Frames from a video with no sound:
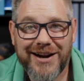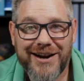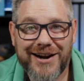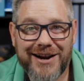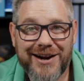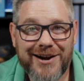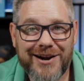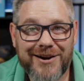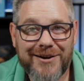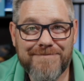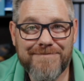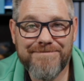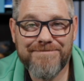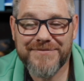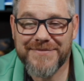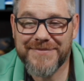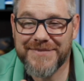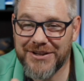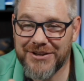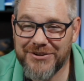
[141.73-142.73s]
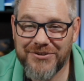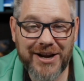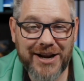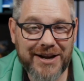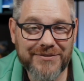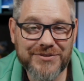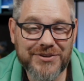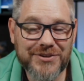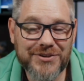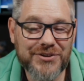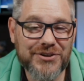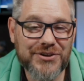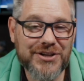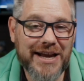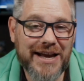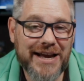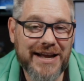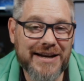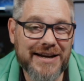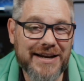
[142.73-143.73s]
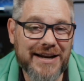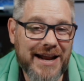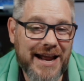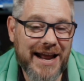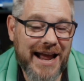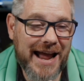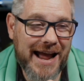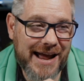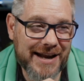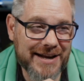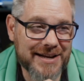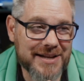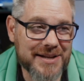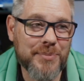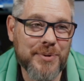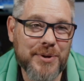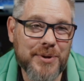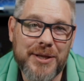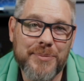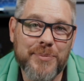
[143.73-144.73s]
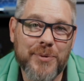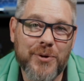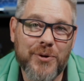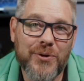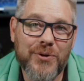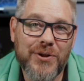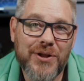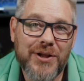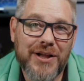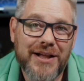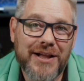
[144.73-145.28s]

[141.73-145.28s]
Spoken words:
that you have to look at? Adding people